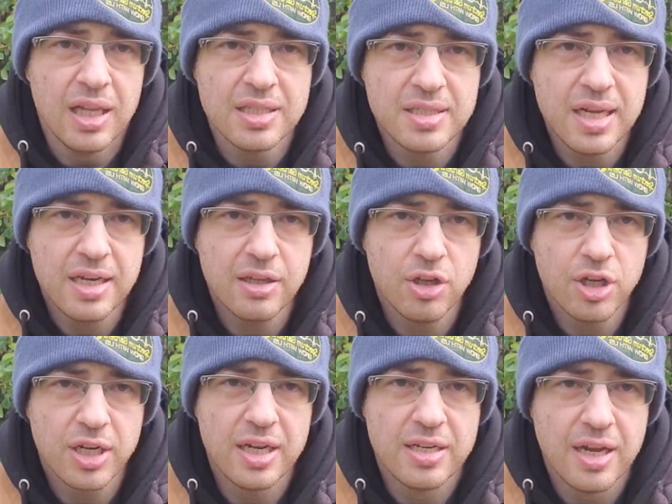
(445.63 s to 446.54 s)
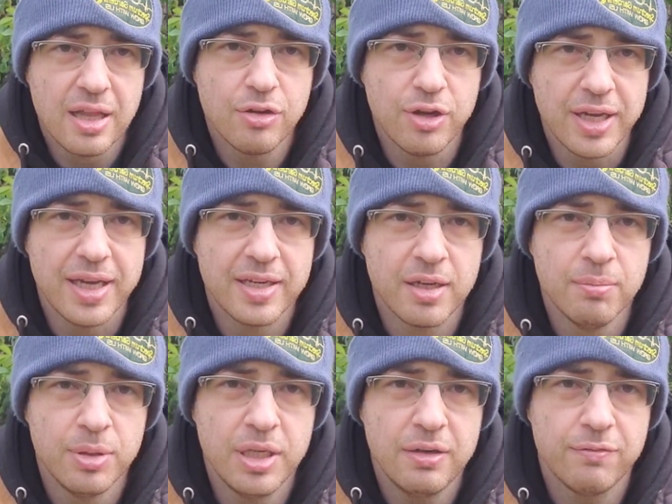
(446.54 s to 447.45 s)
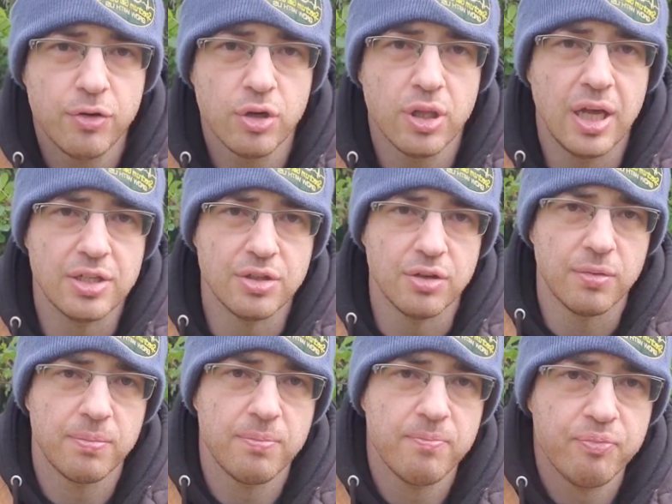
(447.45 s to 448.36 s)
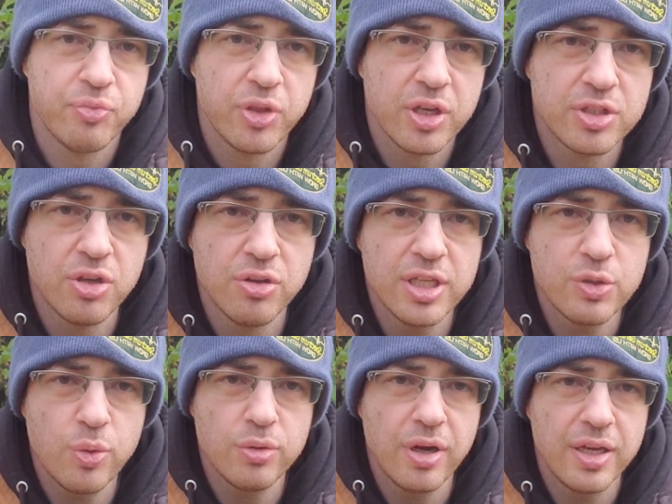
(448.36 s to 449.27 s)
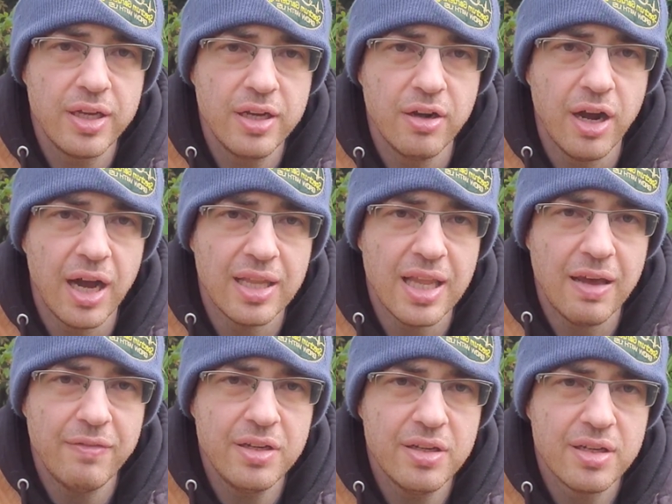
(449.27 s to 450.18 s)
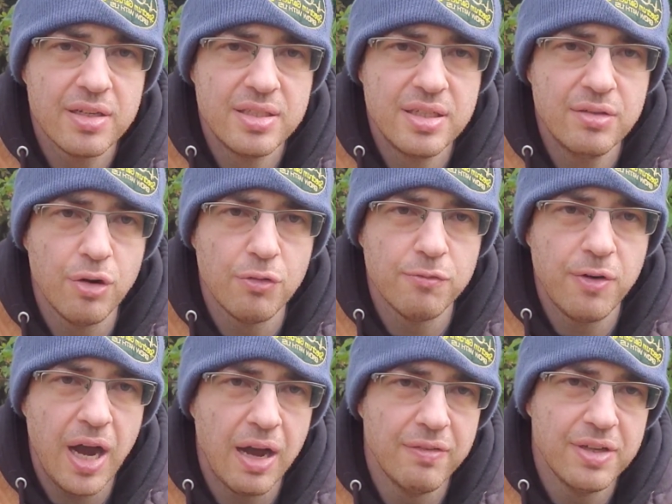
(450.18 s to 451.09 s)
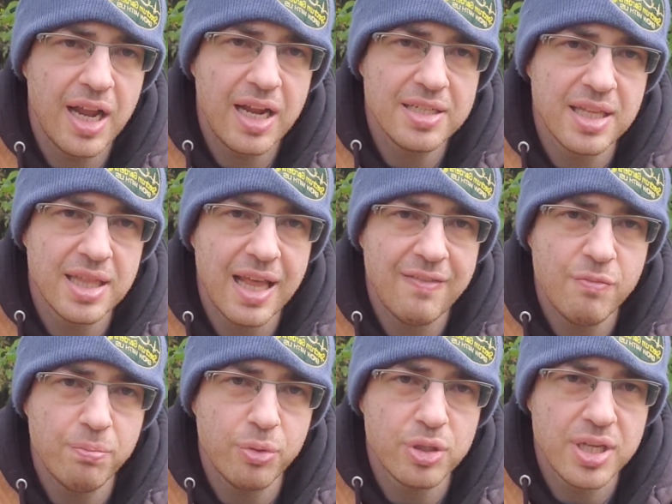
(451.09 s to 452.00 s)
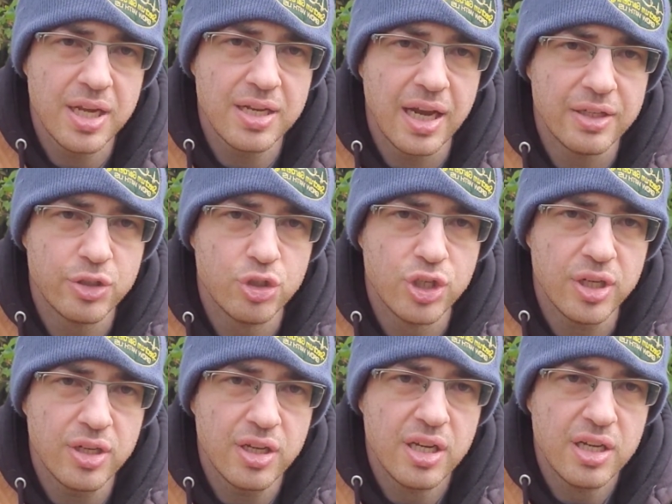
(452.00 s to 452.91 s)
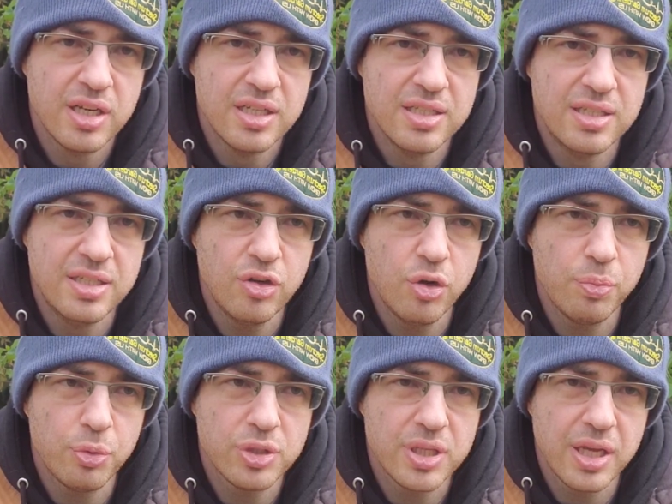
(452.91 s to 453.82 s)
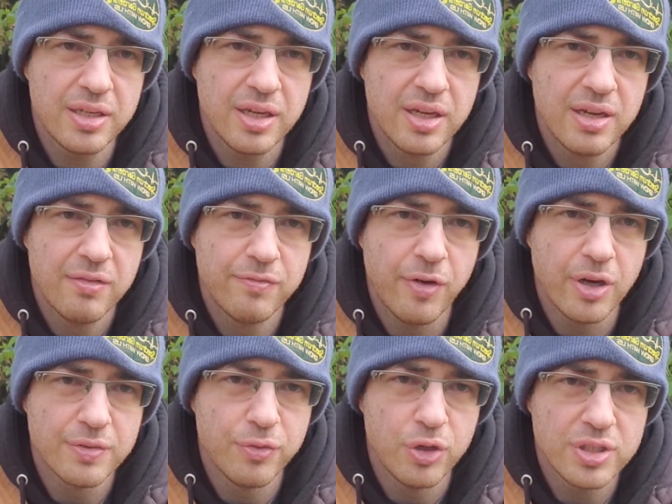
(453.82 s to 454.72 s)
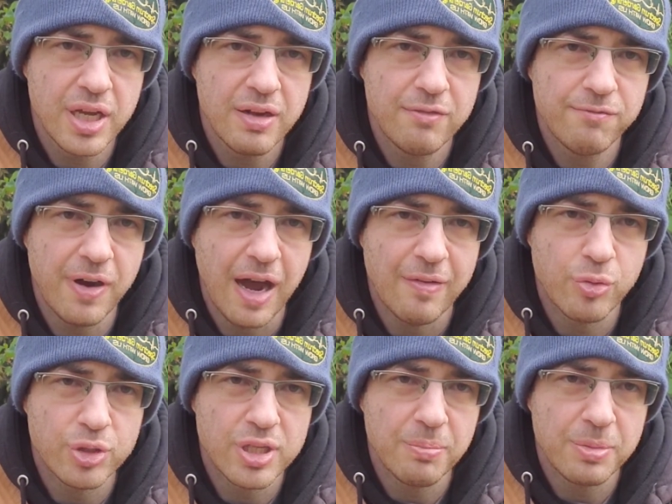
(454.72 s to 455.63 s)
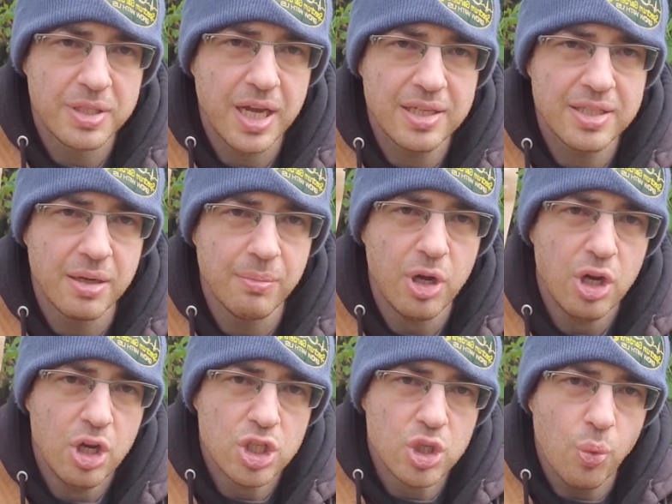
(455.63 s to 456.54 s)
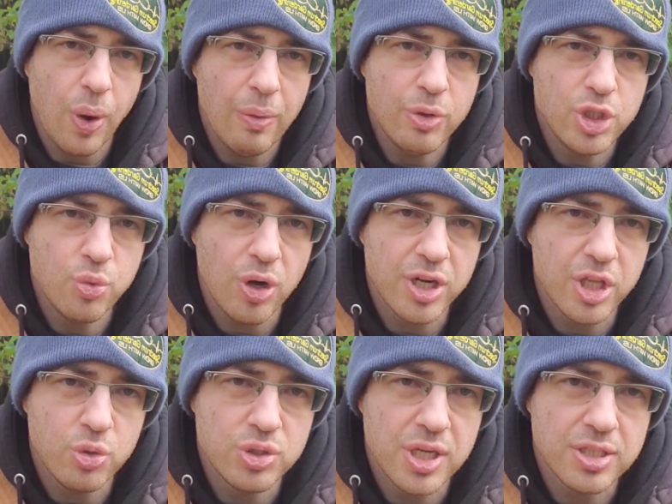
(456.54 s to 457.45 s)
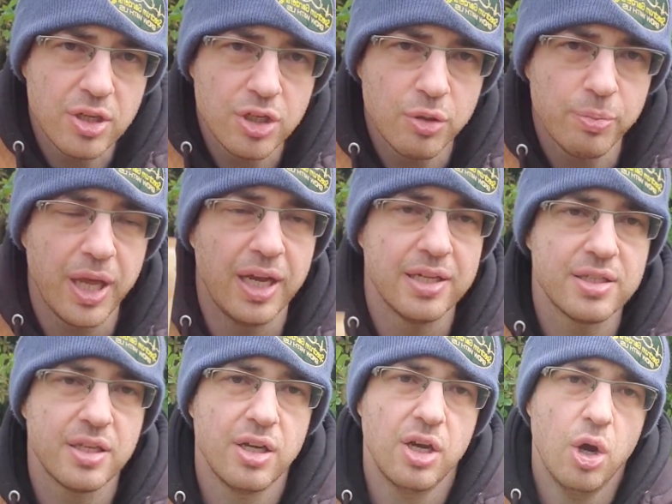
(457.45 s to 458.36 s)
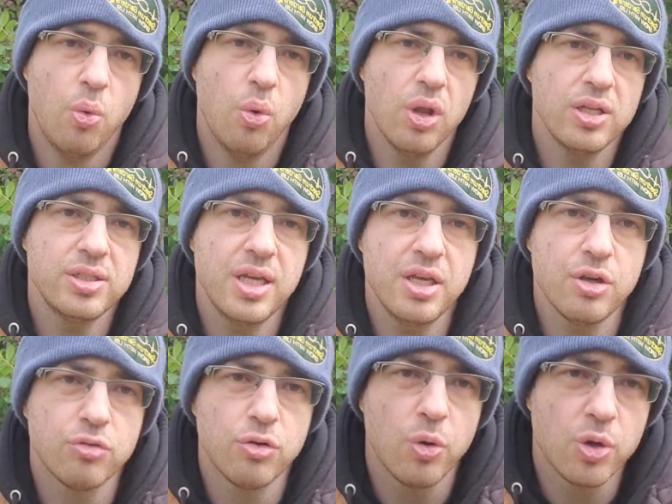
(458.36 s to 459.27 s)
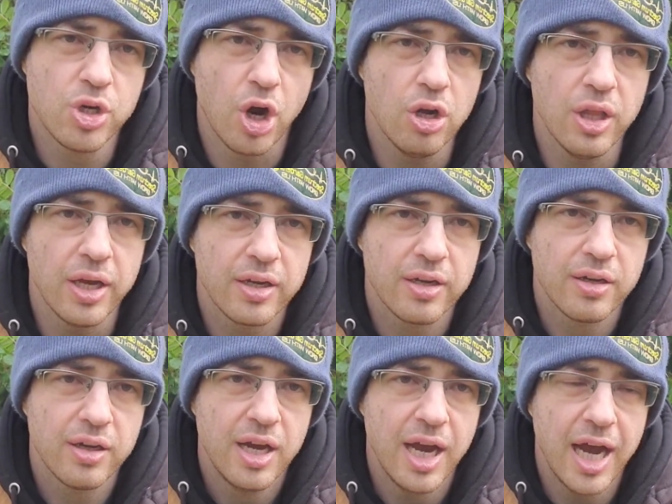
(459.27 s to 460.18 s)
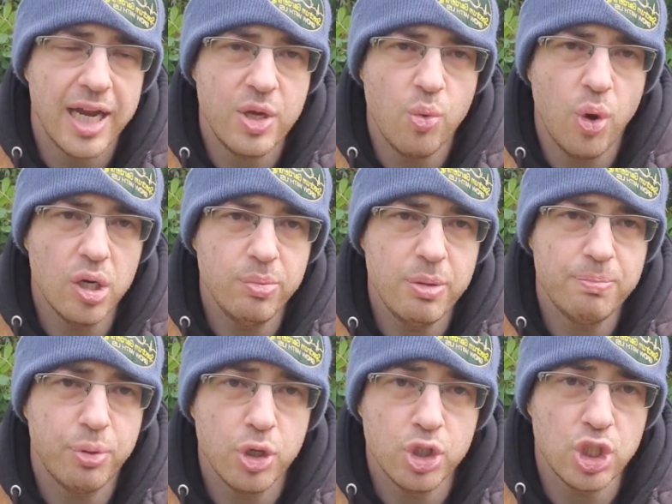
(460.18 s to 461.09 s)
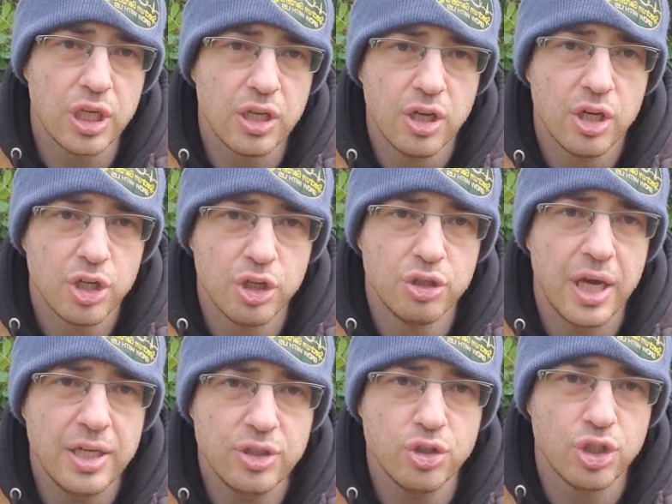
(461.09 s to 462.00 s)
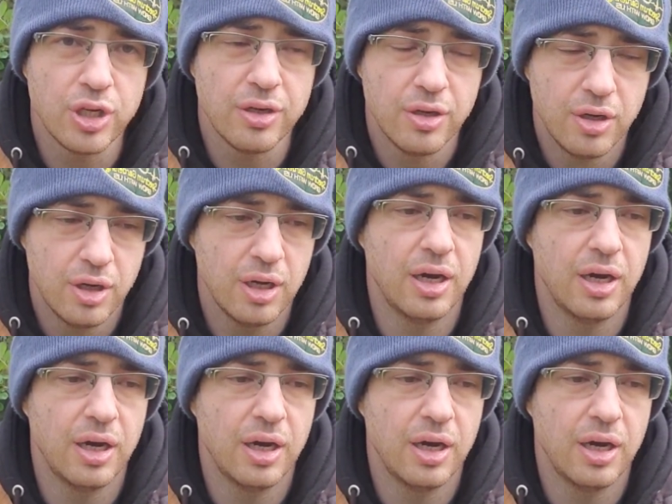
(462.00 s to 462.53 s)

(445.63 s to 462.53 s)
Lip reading: Let's take a look at another incomplete fertilizer. So this one right here, 1105, it has 11% nitrogen, 0% phosphorus, and 5% potassium. So why would you want to use this on your plants? Well, let's say you're growing garlic and you want to be pushing your nitrogen